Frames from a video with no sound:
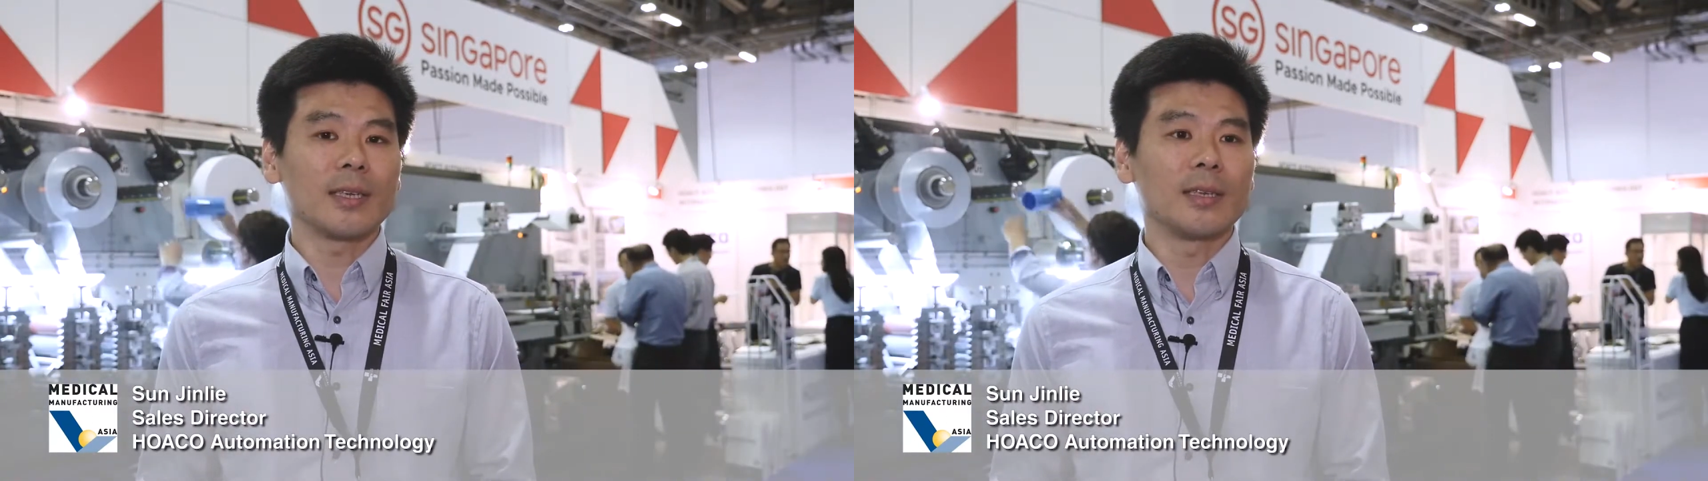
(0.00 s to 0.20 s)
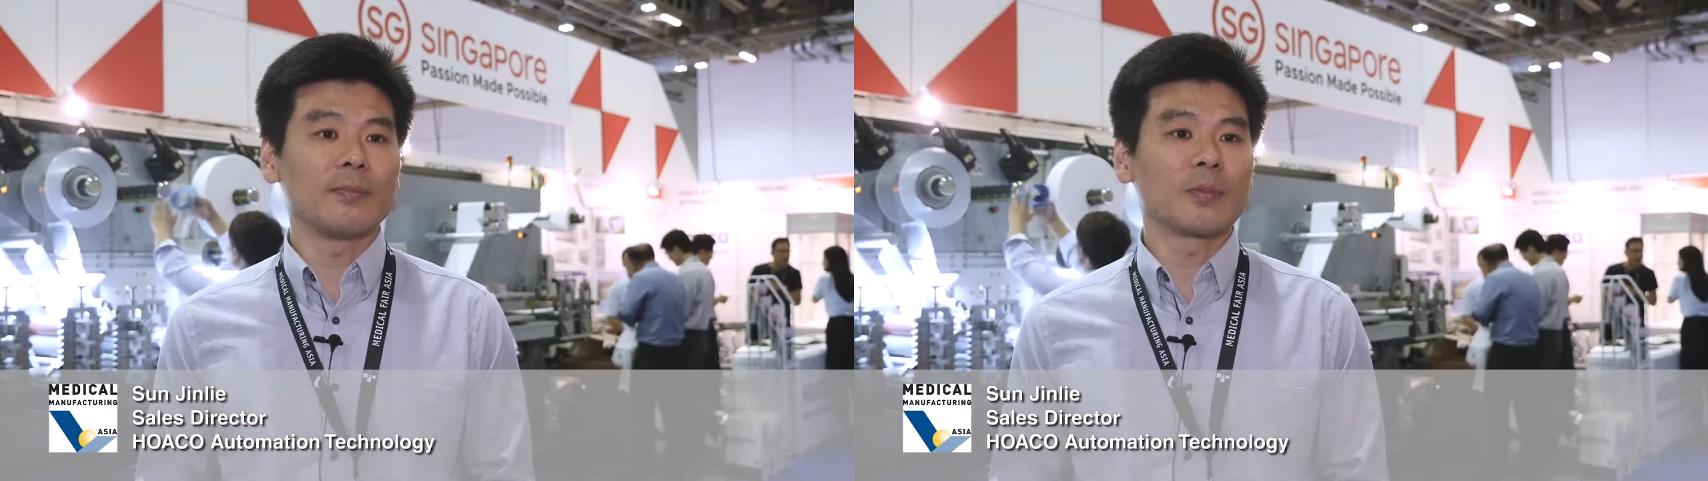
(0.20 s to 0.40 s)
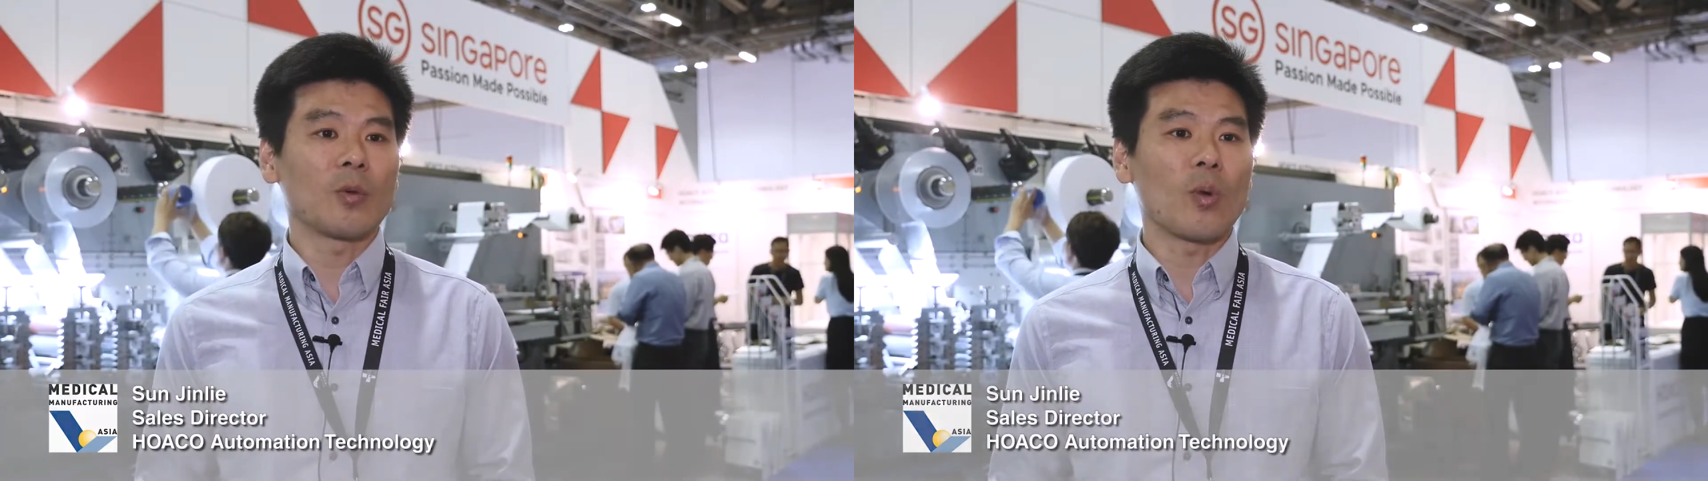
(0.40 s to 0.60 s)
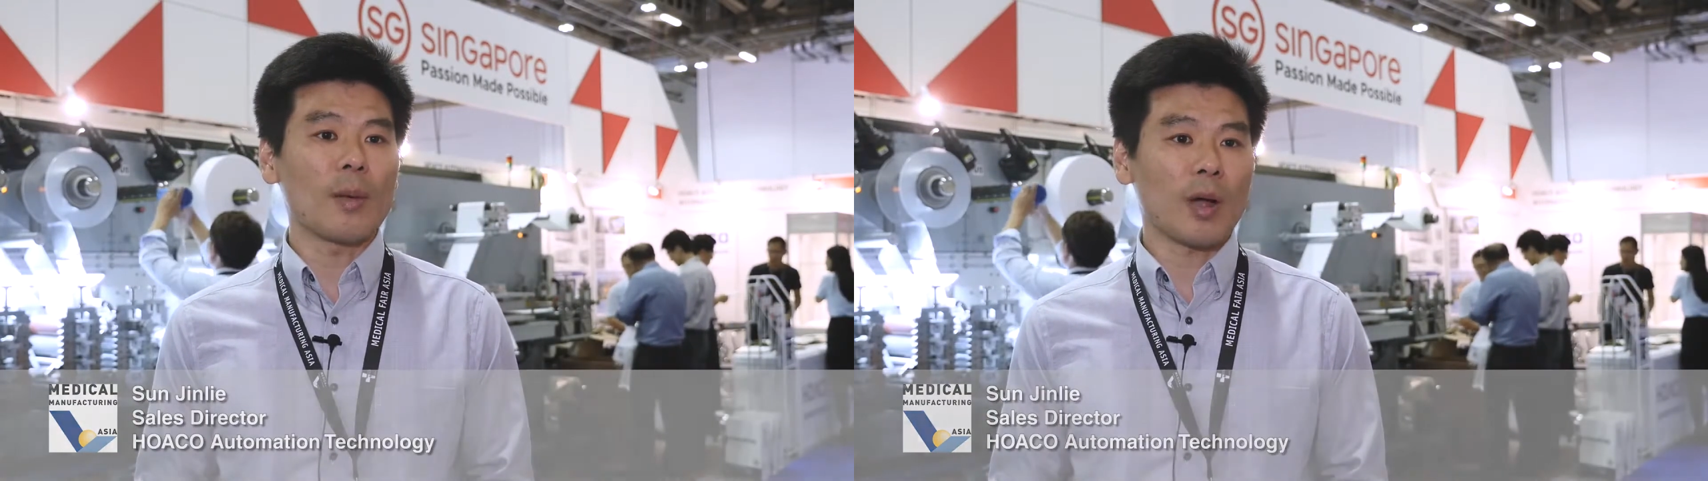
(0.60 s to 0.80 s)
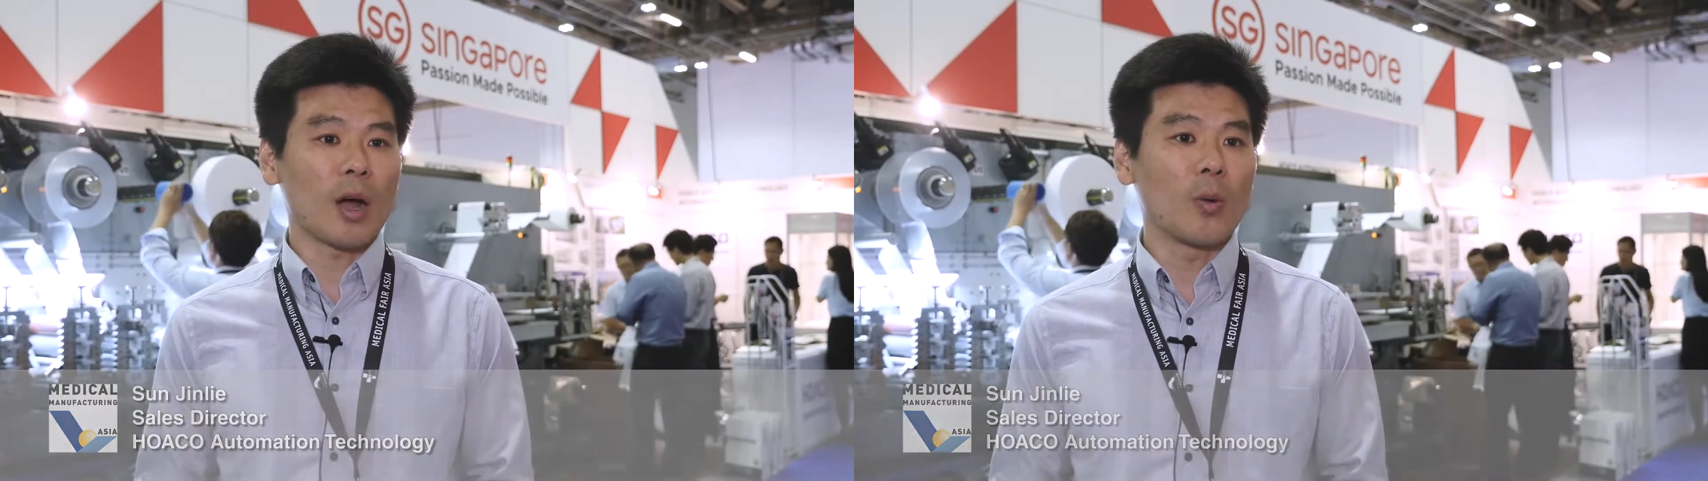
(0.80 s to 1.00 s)
in web
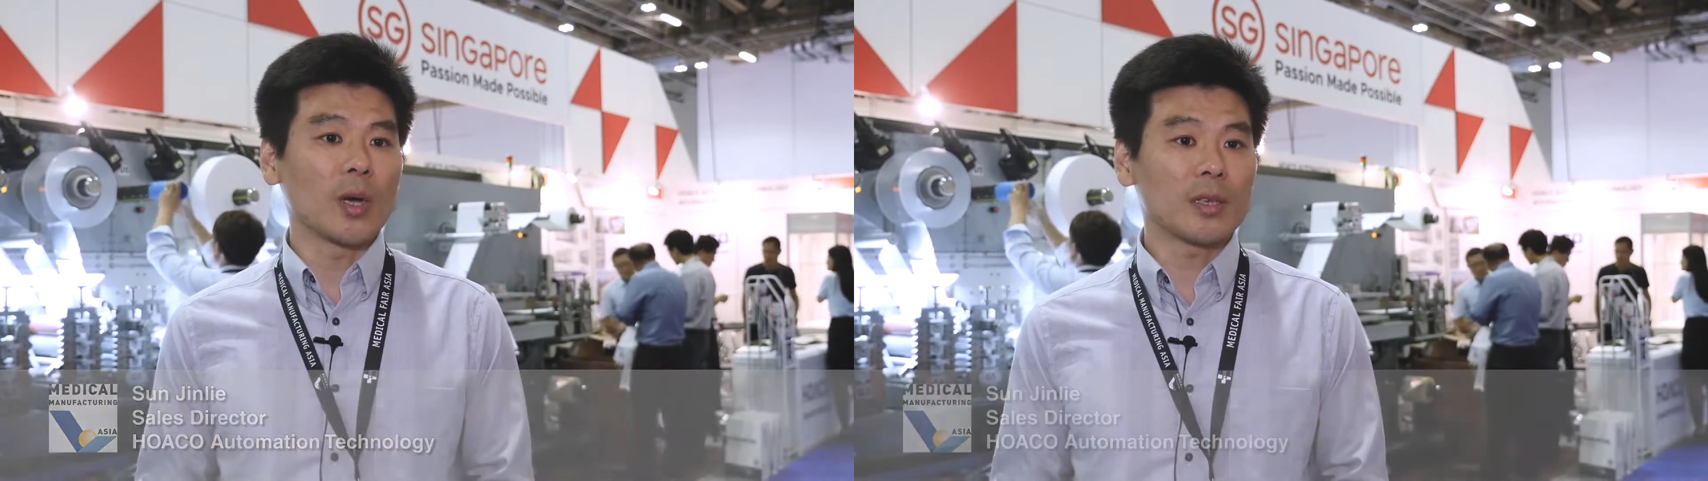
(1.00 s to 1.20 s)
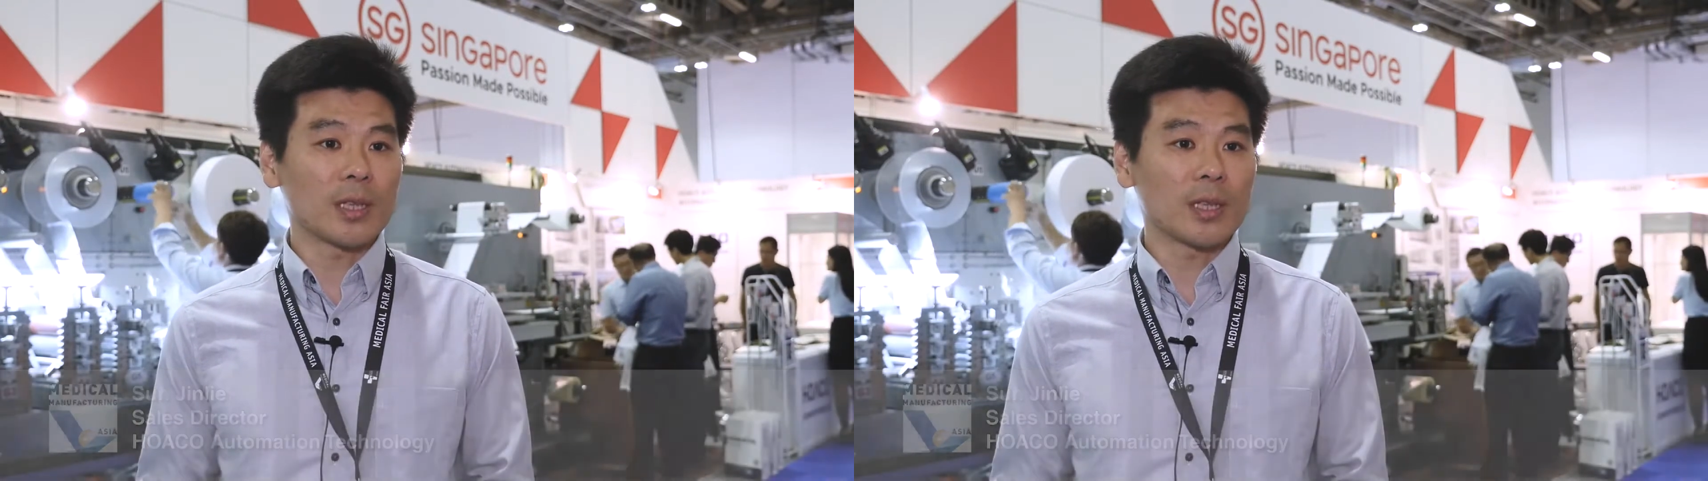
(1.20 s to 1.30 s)
converting